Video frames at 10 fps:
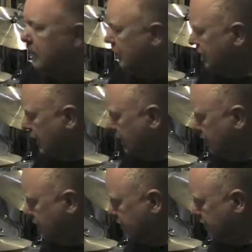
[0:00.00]
Okay,
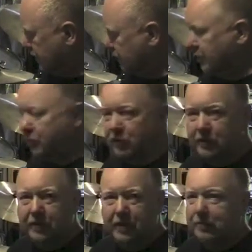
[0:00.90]
a little bit more
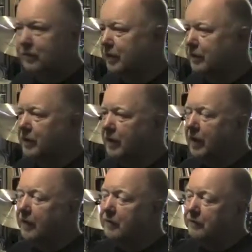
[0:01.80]
accessible. So
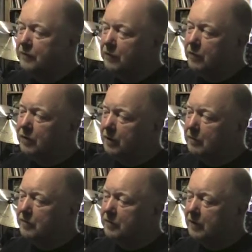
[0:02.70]
out of all
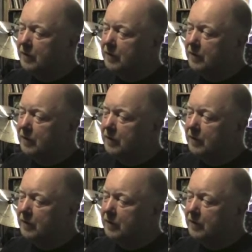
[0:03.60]
those